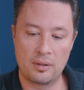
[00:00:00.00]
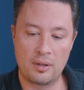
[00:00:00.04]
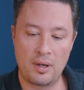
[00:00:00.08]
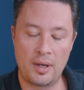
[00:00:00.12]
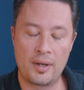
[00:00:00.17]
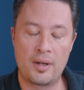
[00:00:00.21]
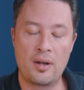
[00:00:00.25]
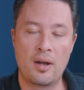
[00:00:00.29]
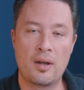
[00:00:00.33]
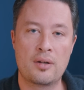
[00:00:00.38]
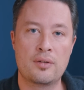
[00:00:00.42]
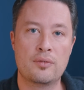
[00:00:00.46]

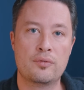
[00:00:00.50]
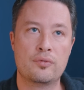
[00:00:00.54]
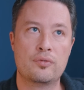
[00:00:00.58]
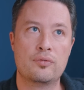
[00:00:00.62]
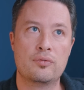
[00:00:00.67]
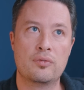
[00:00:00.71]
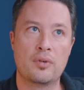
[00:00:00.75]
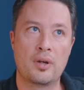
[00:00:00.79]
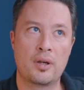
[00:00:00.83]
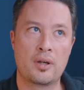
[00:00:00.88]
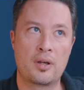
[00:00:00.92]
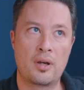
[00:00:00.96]
I kind
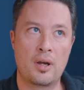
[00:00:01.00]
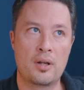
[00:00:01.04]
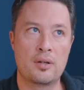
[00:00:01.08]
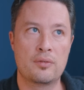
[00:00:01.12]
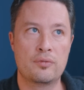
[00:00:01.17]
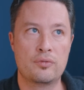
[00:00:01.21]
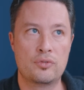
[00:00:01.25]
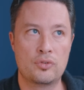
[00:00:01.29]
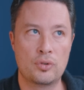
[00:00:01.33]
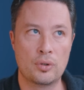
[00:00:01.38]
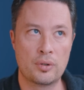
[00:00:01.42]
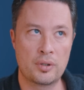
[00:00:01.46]

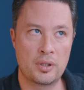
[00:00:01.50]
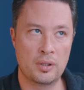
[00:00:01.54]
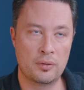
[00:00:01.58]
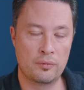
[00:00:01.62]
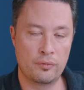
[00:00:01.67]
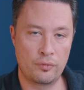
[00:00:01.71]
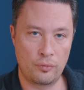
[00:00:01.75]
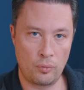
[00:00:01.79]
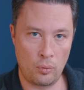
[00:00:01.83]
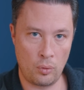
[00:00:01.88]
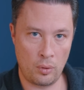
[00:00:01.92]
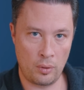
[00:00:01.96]
of took it
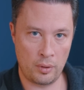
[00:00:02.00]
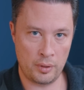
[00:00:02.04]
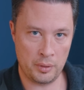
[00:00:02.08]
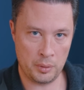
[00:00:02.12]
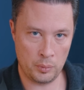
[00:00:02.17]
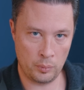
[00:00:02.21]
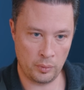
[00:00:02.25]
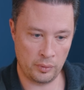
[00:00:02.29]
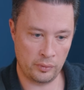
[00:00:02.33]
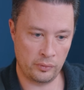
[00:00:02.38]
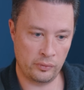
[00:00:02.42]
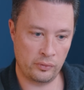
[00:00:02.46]
for it
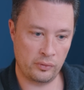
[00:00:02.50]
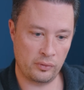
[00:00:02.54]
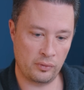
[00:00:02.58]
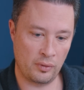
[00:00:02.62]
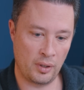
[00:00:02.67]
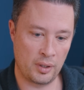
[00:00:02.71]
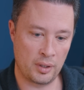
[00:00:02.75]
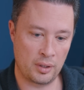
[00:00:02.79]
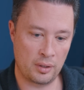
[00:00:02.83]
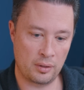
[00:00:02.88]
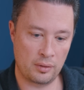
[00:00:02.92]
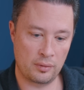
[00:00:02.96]
was
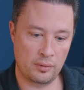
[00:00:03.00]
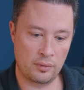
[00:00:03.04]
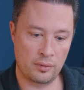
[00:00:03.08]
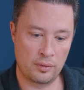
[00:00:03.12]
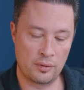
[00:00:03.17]
like